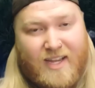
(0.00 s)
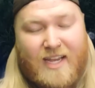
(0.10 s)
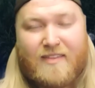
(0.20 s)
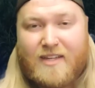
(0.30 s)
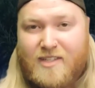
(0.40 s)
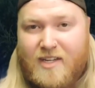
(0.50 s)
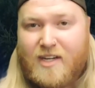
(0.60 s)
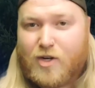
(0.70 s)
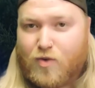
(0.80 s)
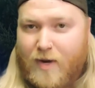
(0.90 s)
and they did
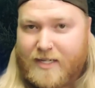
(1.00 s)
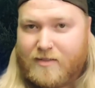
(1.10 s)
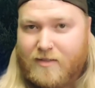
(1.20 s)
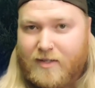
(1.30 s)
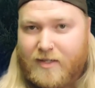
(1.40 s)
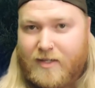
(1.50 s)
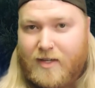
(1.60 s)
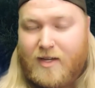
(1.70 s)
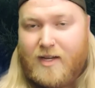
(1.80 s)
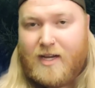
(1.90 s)
it correctly,
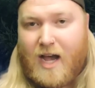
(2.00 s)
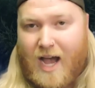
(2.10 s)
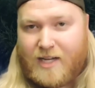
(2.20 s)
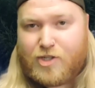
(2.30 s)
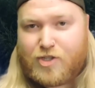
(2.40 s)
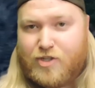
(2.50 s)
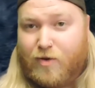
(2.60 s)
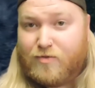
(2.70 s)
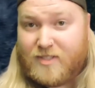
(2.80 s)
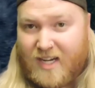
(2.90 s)
I just
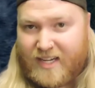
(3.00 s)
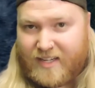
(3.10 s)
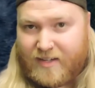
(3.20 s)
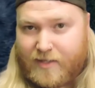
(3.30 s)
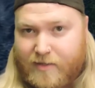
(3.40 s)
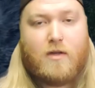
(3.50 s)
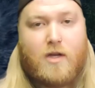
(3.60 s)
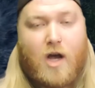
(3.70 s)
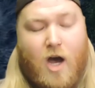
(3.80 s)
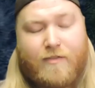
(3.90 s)
don't like it.
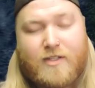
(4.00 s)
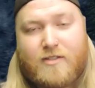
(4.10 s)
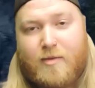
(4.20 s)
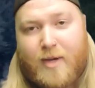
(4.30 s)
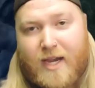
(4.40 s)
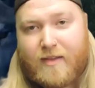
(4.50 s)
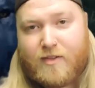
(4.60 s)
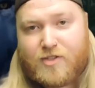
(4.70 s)
Obviously, back in the